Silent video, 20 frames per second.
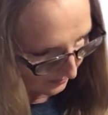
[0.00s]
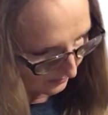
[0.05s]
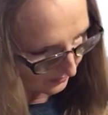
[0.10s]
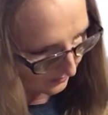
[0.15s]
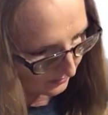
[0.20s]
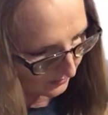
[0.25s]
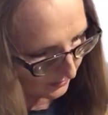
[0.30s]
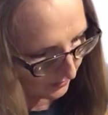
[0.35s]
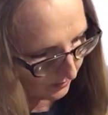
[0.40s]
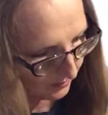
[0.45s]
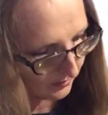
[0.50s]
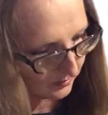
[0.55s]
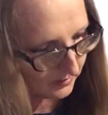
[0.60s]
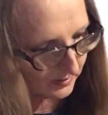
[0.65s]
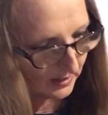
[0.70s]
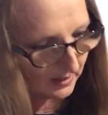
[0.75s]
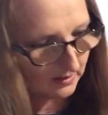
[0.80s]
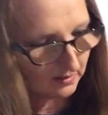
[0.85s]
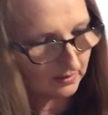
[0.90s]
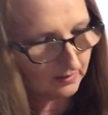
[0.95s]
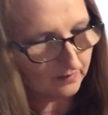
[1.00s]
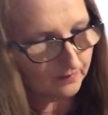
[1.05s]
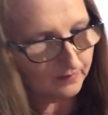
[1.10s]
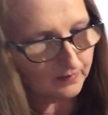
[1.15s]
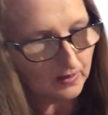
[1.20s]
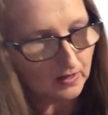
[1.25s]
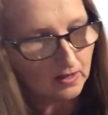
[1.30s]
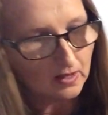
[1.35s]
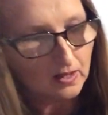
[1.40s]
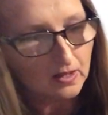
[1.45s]
So you will take,
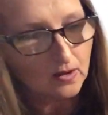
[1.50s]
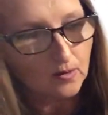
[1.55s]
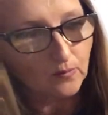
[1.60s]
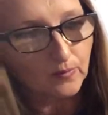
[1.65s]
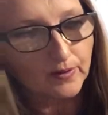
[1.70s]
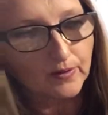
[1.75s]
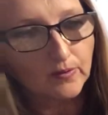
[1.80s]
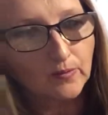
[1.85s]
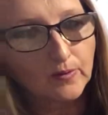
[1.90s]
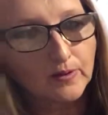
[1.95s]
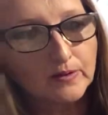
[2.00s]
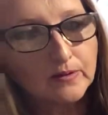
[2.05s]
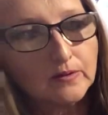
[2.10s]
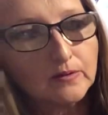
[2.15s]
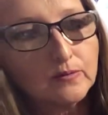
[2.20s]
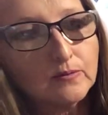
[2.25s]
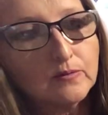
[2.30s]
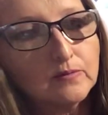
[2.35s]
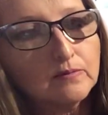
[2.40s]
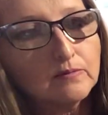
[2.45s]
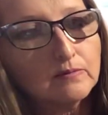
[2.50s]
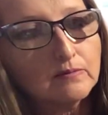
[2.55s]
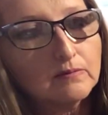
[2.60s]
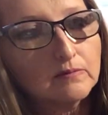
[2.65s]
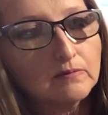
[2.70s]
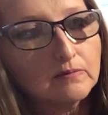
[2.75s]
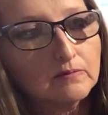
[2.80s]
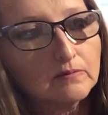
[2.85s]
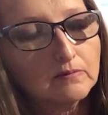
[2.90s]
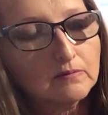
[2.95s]
we are going to
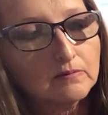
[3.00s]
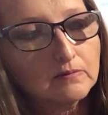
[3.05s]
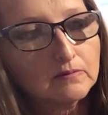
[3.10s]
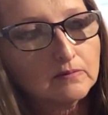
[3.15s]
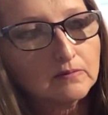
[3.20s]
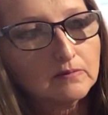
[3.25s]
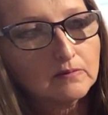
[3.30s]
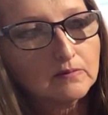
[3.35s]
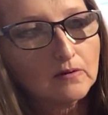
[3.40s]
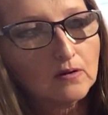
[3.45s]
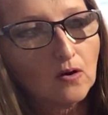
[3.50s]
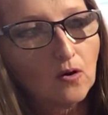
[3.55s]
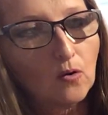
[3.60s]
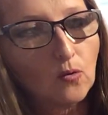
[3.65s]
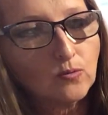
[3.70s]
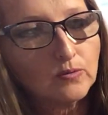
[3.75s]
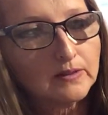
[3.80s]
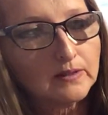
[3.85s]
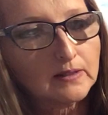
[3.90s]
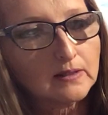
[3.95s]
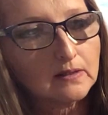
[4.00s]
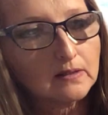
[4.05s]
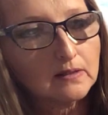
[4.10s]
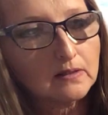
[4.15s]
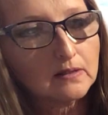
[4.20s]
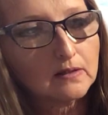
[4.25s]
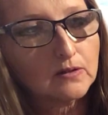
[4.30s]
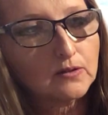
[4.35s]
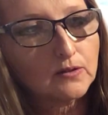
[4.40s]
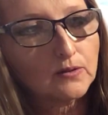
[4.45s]
only
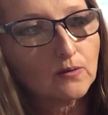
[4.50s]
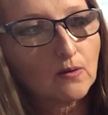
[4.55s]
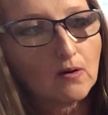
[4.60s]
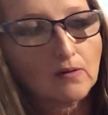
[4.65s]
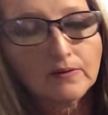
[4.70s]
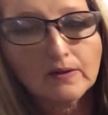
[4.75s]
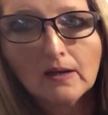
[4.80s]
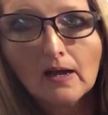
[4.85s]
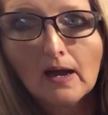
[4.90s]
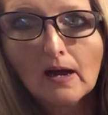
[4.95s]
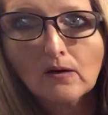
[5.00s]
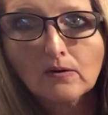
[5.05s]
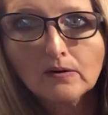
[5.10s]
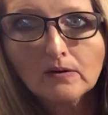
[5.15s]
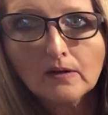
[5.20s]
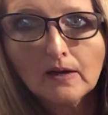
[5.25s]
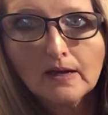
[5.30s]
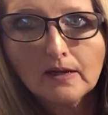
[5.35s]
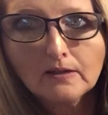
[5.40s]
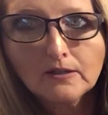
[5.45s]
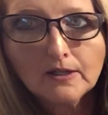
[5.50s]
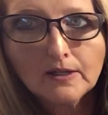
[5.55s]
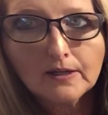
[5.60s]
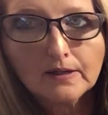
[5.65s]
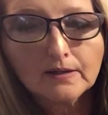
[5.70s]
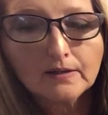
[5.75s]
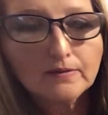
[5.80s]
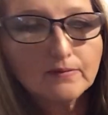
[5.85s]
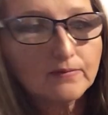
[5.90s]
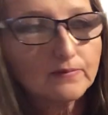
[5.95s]
glue on the outer edge
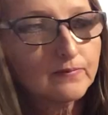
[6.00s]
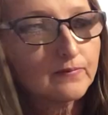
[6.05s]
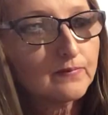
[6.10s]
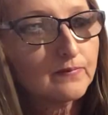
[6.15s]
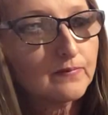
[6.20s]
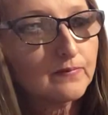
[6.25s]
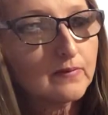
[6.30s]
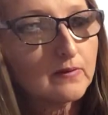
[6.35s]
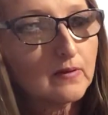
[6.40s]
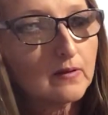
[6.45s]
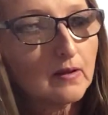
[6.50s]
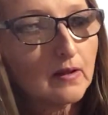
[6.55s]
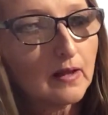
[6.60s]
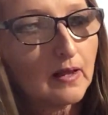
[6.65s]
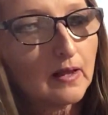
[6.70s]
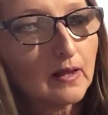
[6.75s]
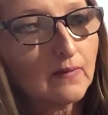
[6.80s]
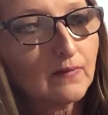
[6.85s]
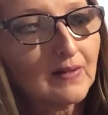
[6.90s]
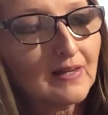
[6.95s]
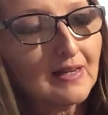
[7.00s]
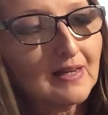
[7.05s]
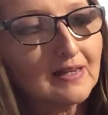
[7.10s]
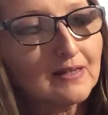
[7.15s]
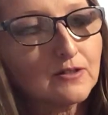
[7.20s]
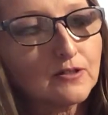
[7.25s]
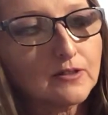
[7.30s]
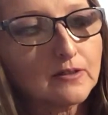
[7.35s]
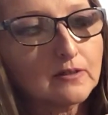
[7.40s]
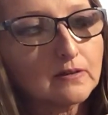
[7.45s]
here and the
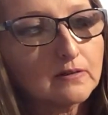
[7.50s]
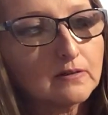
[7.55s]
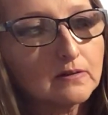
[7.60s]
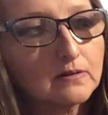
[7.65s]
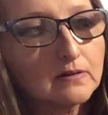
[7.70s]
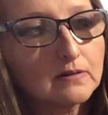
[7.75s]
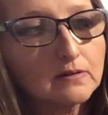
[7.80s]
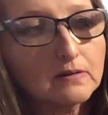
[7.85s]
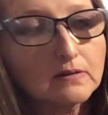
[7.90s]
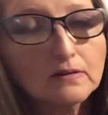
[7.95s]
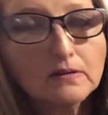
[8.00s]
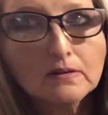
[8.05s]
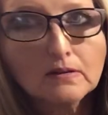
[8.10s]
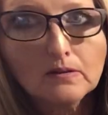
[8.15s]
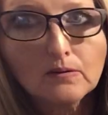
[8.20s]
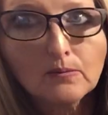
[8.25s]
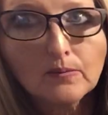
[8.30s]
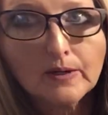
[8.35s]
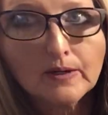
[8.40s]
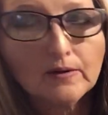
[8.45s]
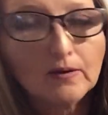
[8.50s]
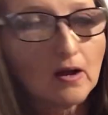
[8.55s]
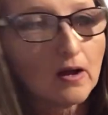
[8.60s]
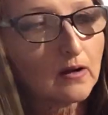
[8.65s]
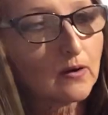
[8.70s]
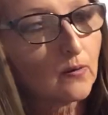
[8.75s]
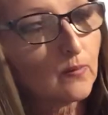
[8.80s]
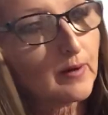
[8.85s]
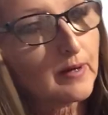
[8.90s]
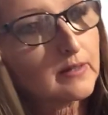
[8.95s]
inner. We are
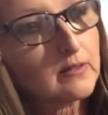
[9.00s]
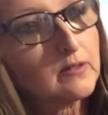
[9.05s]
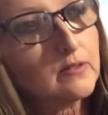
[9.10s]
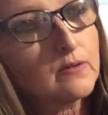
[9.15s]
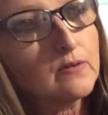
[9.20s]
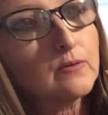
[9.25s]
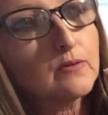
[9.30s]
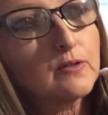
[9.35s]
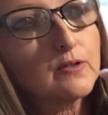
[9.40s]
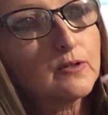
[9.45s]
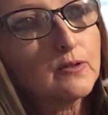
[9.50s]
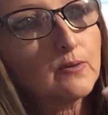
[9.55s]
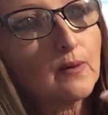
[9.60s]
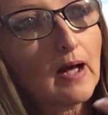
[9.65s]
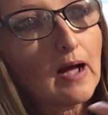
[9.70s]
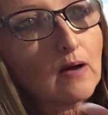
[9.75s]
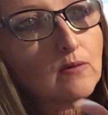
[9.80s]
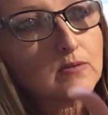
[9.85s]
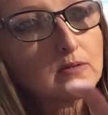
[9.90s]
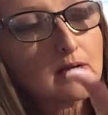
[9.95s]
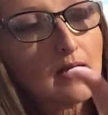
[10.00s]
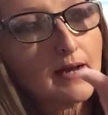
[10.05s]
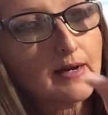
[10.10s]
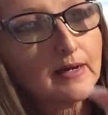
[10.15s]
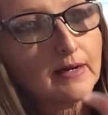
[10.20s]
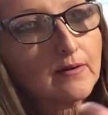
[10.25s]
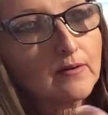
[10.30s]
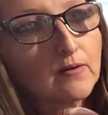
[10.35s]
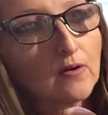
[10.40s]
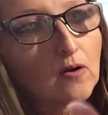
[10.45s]
not going to glue outside
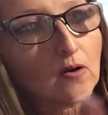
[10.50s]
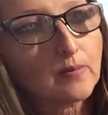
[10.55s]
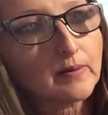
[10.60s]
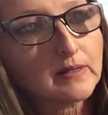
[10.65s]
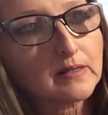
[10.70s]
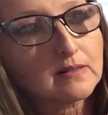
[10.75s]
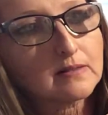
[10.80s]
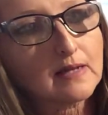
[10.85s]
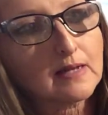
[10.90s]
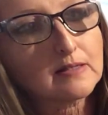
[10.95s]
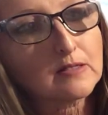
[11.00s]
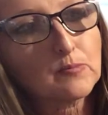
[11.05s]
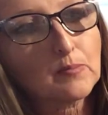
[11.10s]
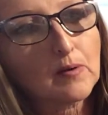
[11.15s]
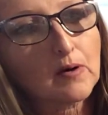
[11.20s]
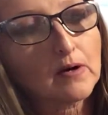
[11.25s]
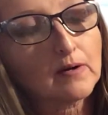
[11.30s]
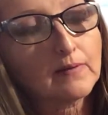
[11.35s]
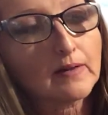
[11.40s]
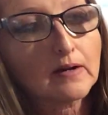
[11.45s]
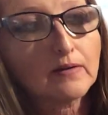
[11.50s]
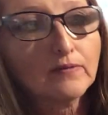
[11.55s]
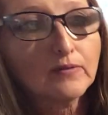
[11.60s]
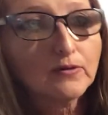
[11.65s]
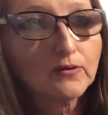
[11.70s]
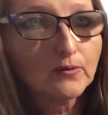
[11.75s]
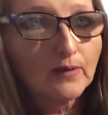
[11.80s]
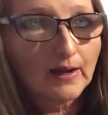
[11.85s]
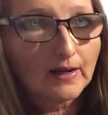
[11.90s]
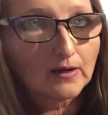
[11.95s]
here at all, because that's the part that if you
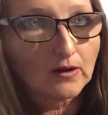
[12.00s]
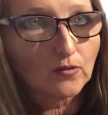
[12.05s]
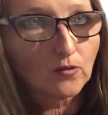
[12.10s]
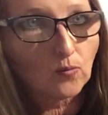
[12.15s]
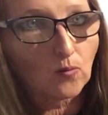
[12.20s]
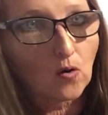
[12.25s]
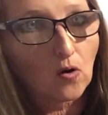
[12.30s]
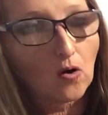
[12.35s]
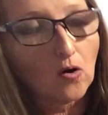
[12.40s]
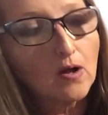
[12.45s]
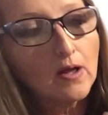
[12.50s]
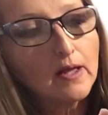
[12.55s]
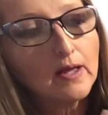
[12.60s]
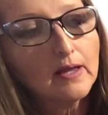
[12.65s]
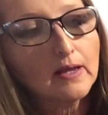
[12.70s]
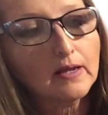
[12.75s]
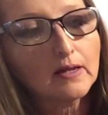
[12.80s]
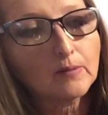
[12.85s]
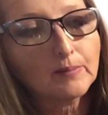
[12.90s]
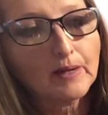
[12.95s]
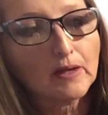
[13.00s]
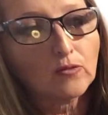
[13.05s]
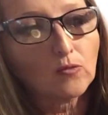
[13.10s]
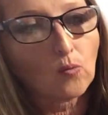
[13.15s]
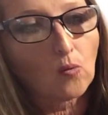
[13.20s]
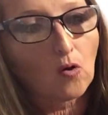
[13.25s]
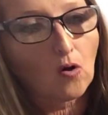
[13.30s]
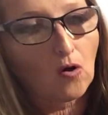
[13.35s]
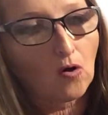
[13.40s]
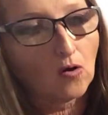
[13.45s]
do hang it on the wall, it'll be on the
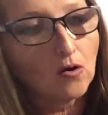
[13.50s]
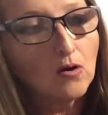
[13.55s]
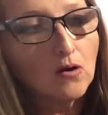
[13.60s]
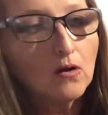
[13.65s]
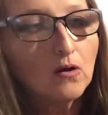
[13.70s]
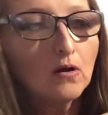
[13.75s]
wall